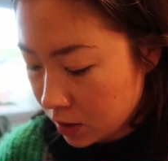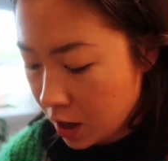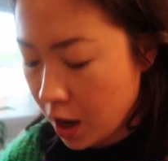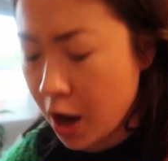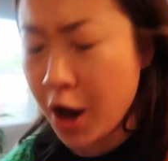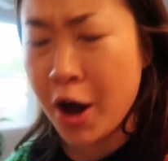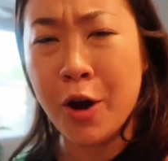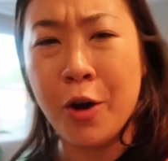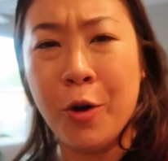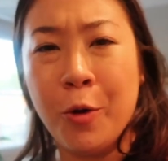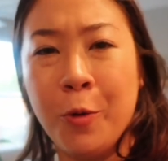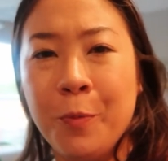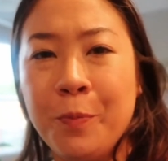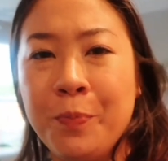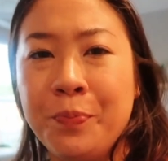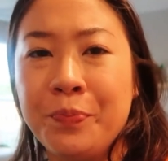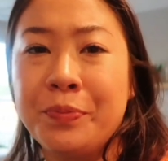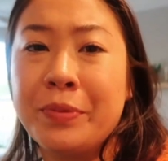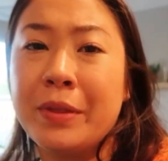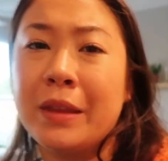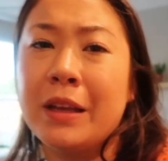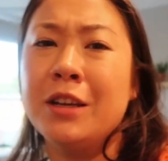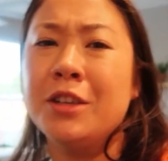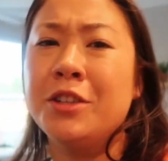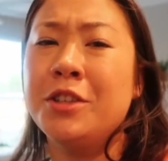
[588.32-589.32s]
Oh,
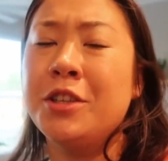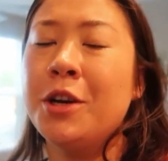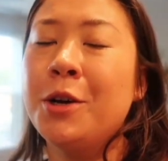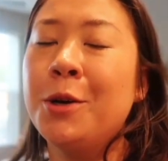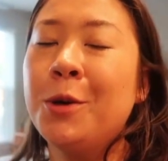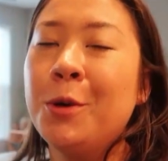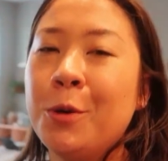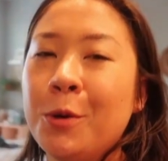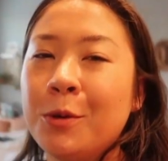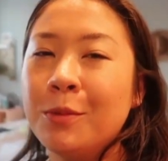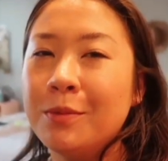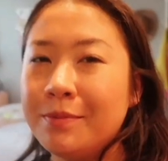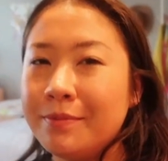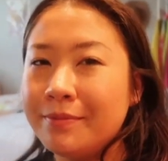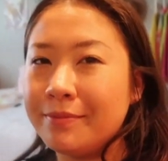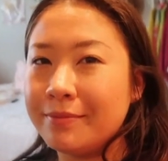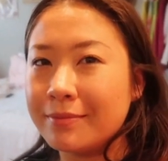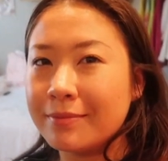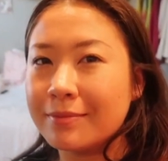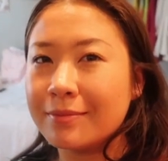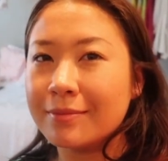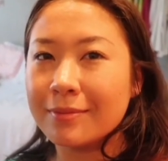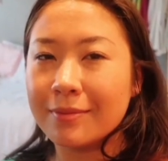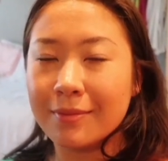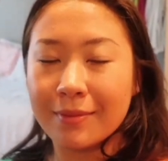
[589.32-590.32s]
so
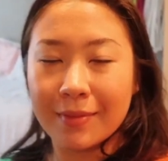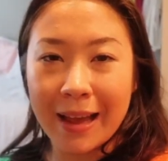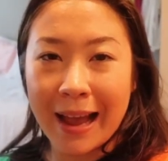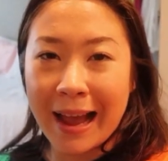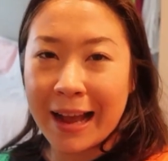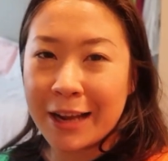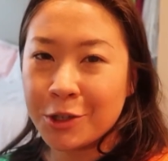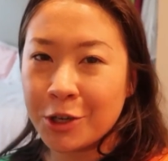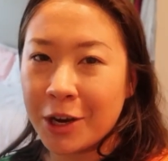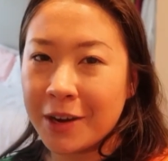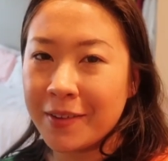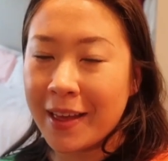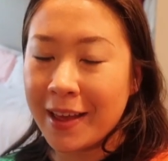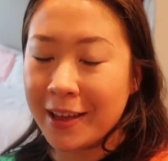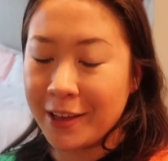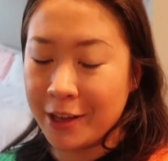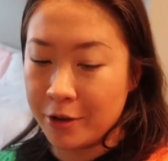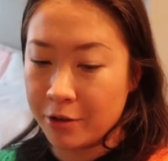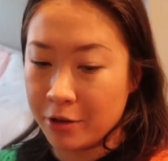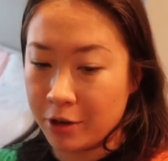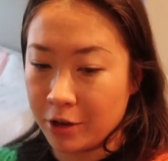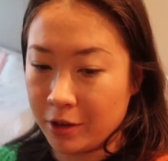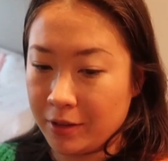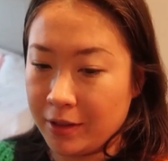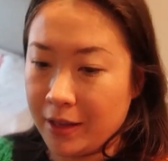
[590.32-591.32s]
I tried that
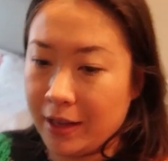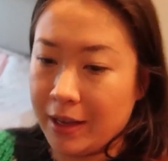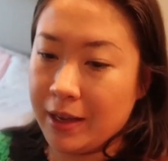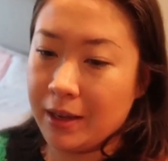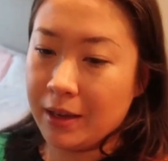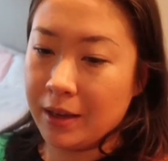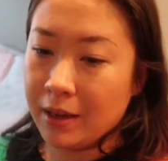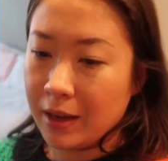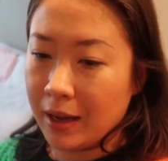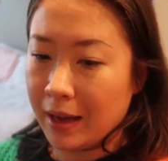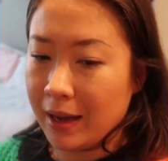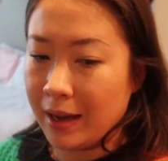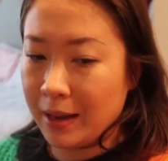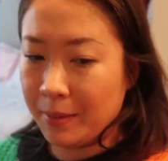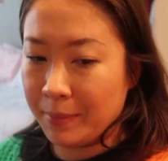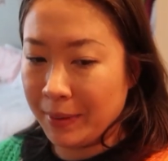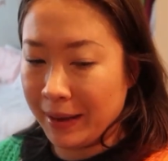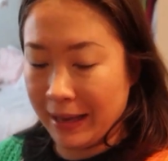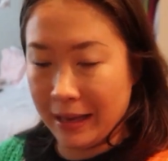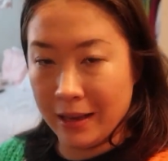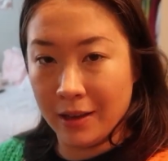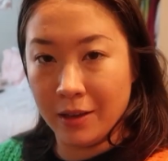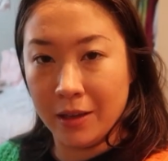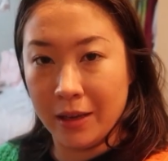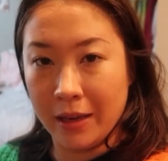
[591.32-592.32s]
yogurt thing and my
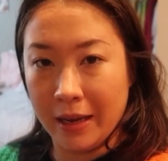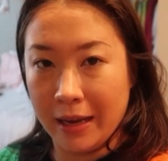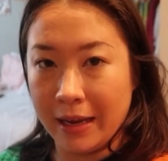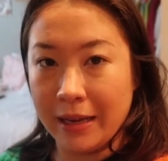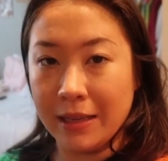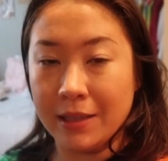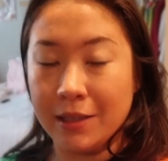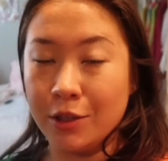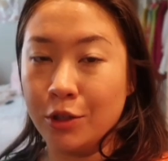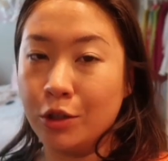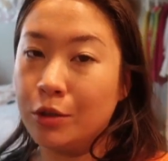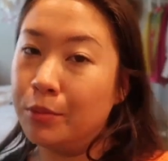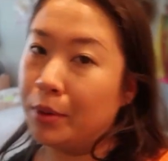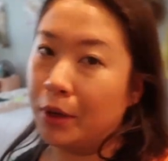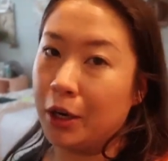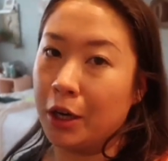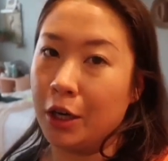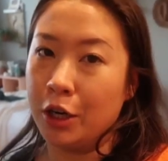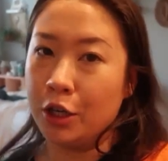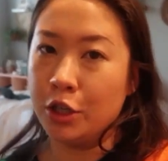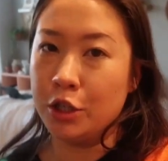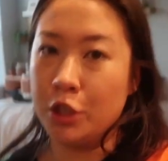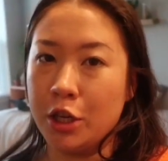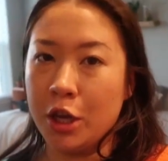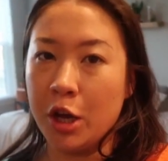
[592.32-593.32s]
hand still
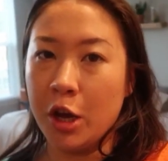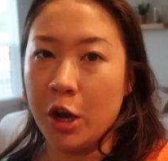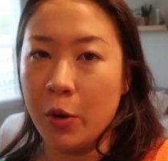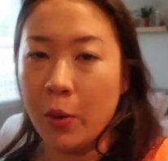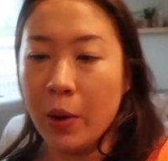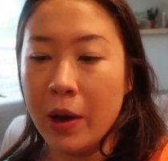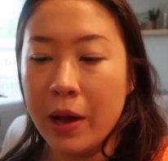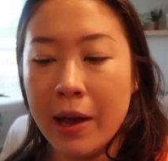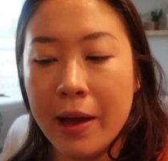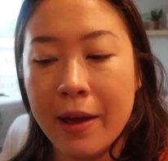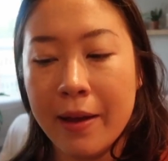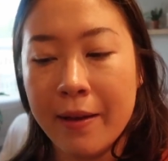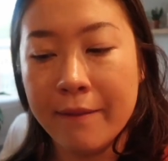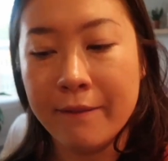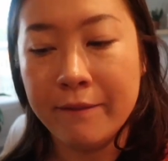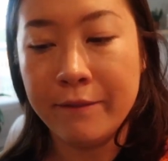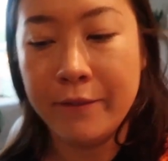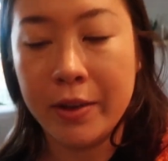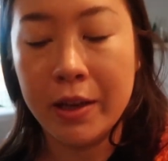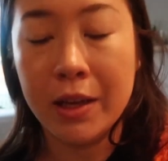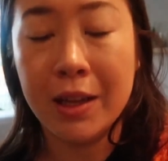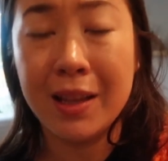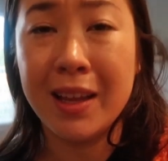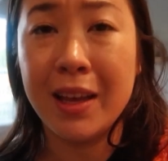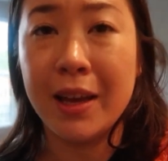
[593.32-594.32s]
burns, so I
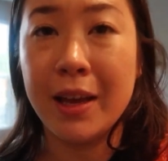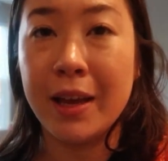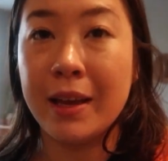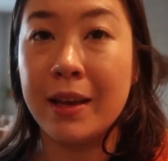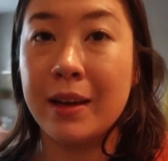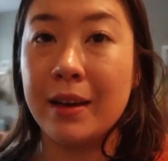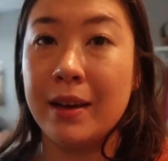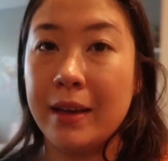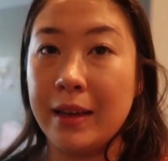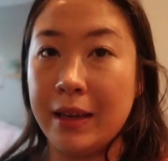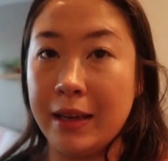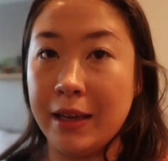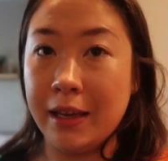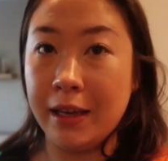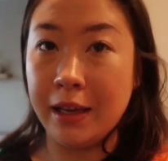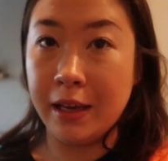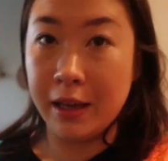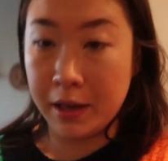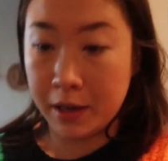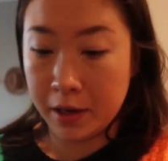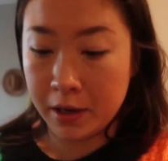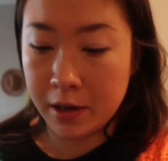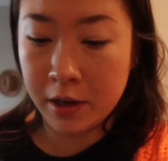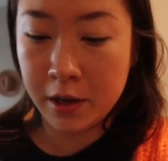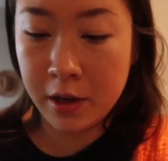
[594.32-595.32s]
feel like
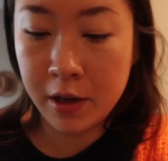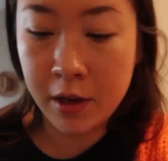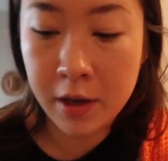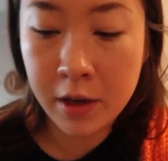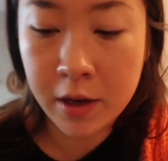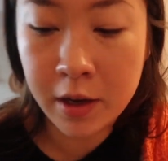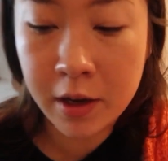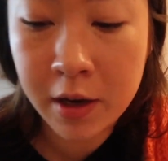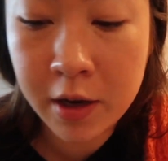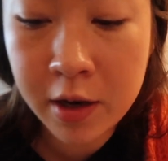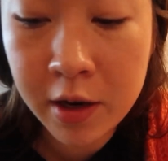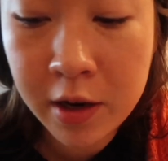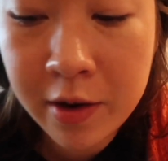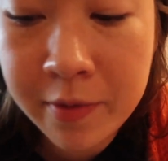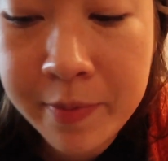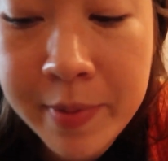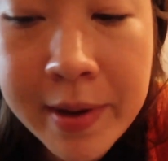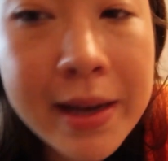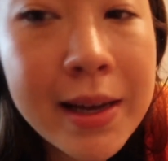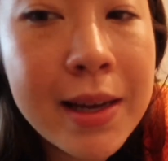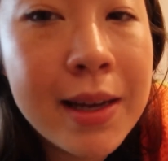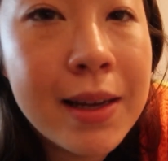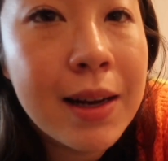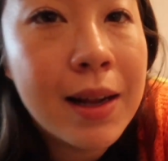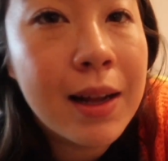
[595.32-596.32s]
E could have
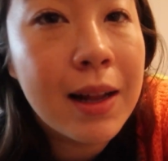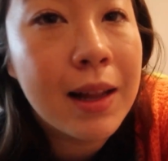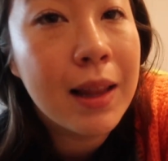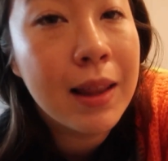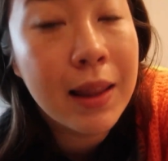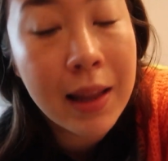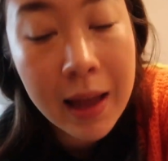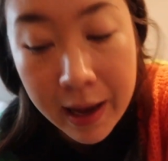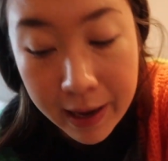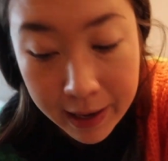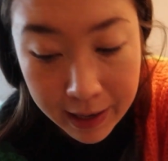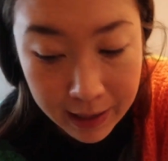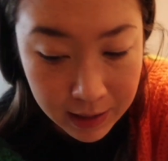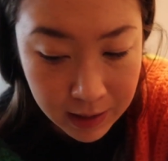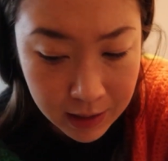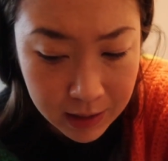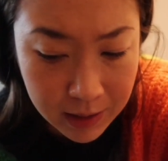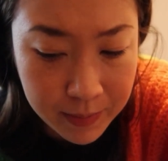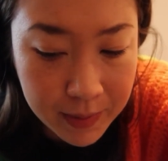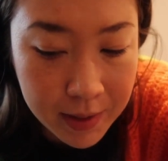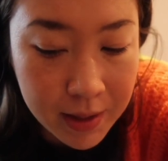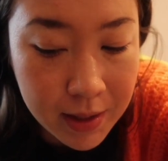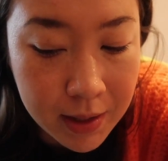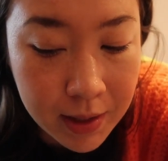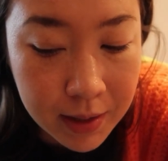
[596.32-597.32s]
been lying to
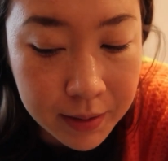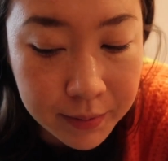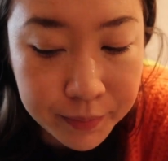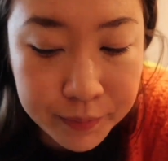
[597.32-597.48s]
me.